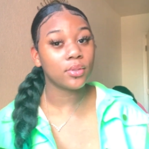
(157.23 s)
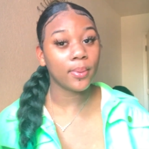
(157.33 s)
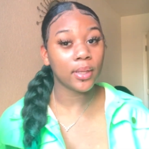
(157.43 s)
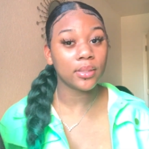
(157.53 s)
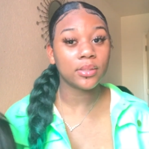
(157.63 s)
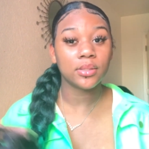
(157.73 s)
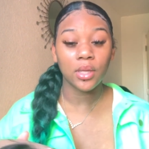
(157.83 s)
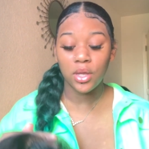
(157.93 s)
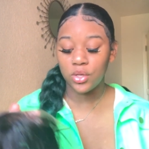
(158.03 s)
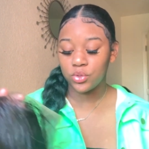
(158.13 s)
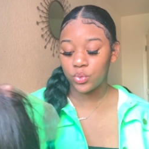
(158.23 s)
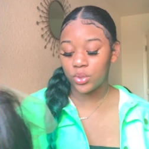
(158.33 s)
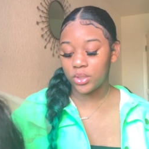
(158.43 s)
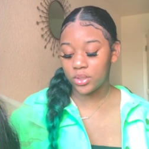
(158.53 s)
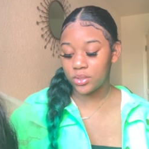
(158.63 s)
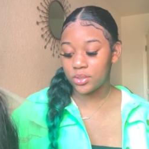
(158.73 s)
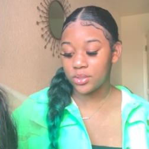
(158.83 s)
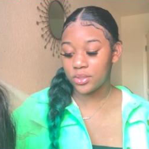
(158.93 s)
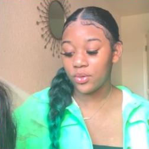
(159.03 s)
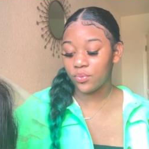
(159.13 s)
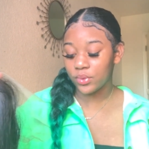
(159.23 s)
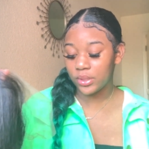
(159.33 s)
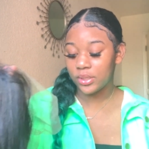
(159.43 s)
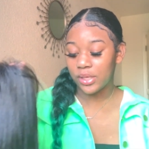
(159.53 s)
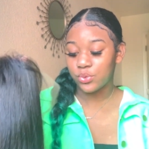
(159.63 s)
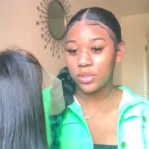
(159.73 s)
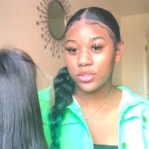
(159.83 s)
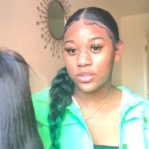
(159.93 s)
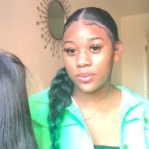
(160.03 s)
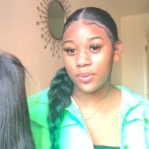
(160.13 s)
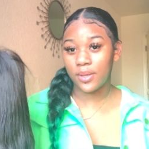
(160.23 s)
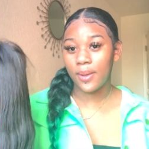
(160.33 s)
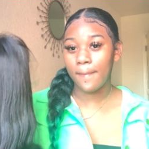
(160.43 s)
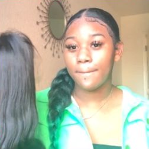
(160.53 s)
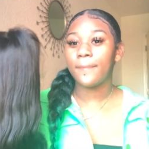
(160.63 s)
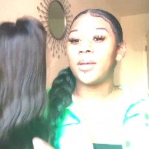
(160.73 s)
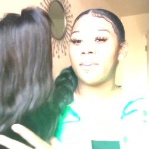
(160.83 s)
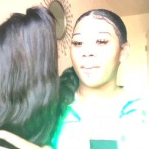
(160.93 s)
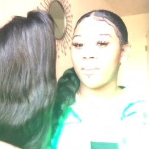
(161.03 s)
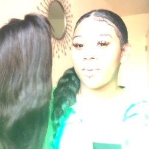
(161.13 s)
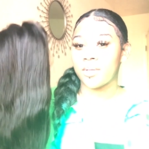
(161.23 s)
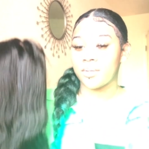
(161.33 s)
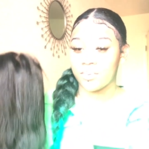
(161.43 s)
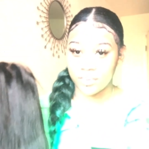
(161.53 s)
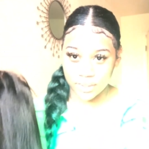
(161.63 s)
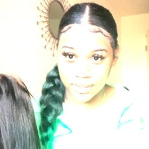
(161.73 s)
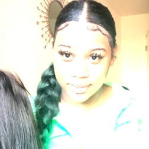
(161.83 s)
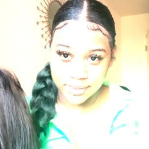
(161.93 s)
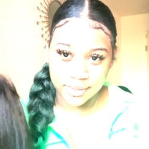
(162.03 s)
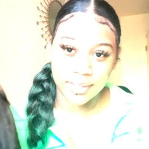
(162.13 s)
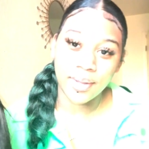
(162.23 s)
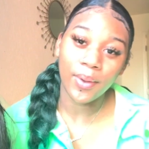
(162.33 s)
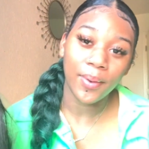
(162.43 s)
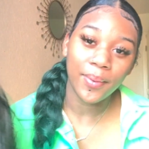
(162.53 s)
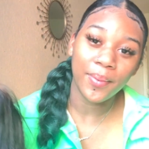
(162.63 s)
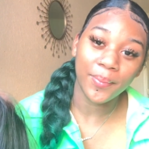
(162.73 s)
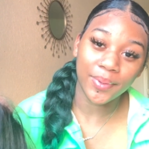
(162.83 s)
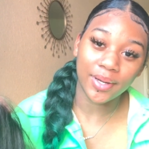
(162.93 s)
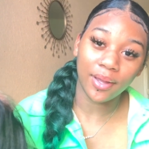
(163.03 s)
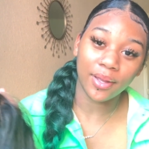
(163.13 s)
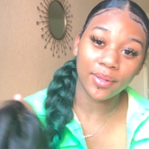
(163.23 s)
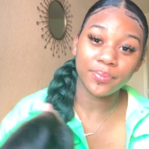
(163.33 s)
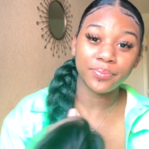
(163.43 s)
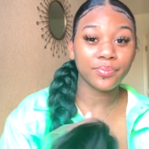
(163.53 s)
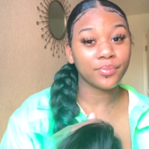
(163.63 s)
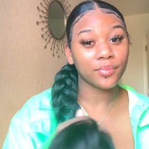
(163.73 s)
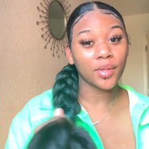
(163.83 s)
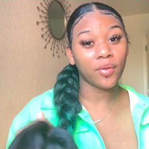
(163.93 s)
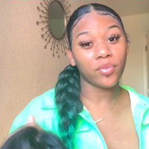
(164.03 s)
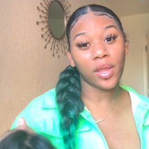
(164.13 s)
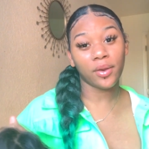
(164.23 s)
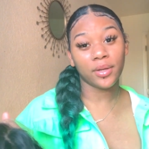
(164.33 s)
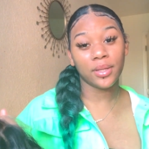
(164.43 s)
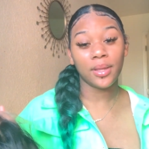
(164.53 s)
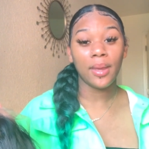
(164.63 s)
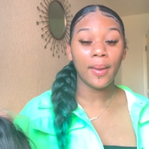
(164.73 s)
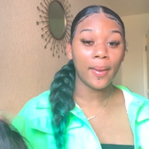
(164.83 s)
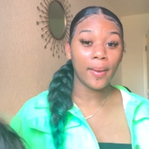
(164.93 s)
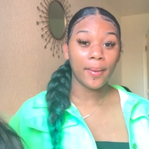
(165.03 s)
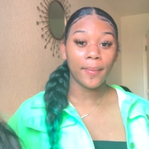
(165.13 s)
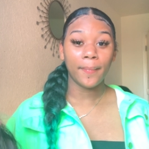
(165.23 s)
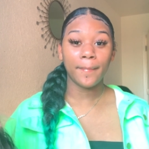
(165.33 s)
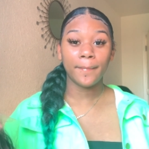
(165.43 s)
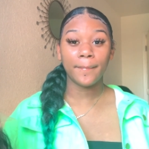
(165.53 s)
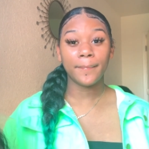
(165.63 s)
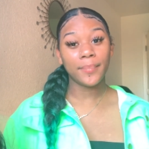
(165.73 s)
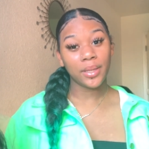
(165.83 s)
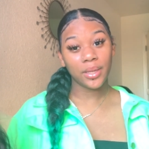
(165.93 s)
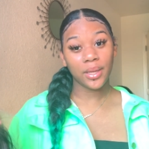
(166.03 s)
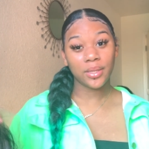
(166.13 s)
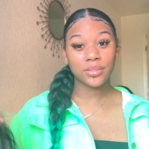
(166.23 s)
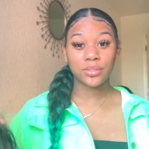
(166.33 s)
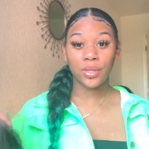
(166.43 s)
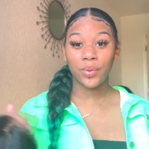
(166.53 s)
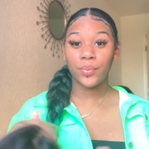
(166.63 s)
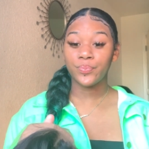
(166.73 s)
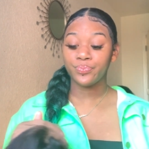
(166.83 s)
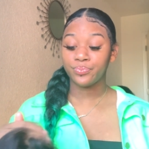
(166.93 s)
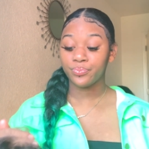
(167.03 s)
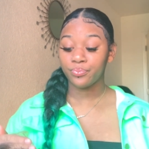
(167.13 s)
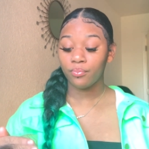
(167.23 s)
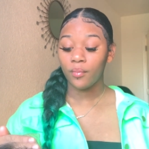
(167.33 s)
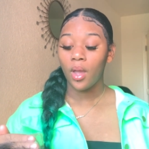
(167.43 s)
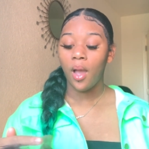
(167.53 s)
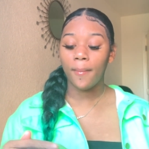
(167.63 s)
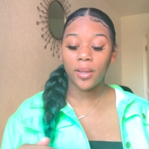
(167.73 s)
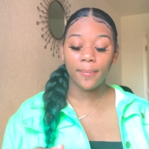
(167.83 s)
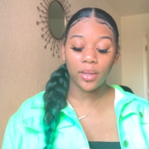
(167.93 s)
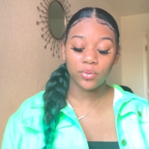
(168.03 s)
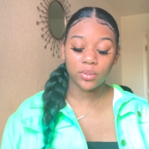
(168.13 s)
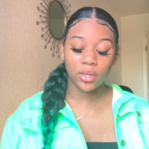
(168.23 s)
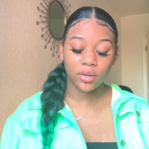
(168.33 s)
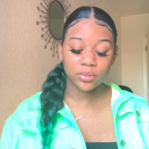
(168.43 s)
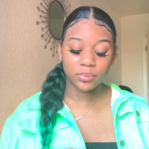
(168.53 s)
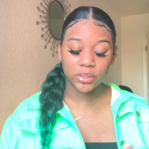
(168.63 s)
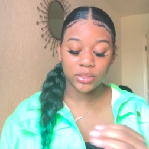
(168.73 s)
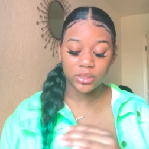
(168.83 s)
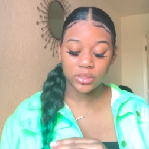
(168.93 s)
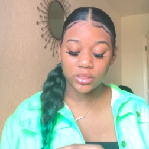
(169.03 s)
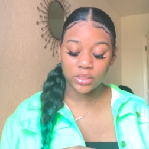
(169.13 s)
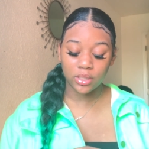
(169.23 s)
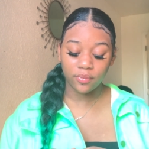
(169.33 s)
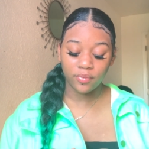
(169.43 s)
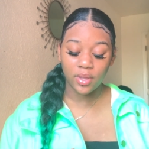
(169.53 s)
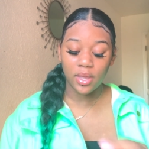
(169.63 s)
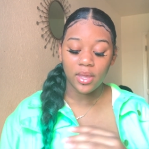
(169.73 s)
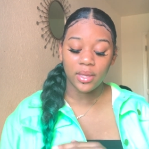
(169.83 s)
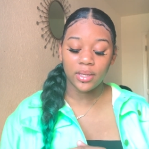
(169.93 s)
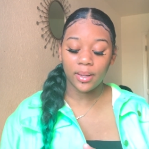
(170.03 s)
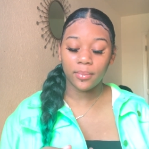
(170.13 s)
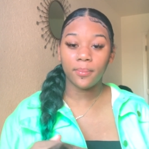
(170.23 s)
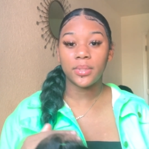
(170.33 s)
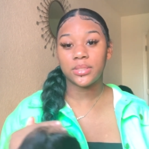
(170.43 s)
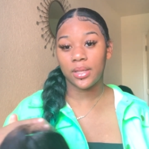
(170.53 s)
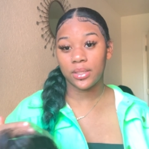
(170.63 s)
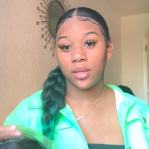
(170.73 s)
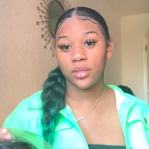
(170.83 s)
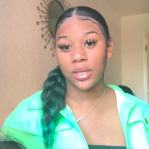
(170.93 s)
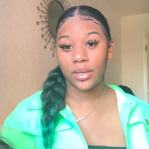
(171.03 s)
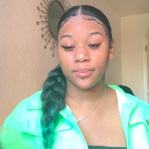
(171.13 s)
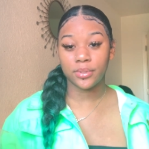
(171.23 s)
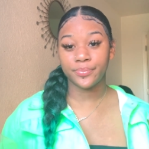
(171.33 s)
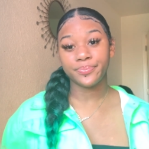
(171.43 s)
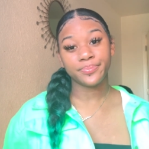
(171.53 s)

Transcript: to be honest, 20 inches, it do not really look like 20 inches to me, but it probably would, is when I flat iron it. But yeah, so I'm coming back when the hair is bleached and stuff, and I'm gonna be styling on the camera.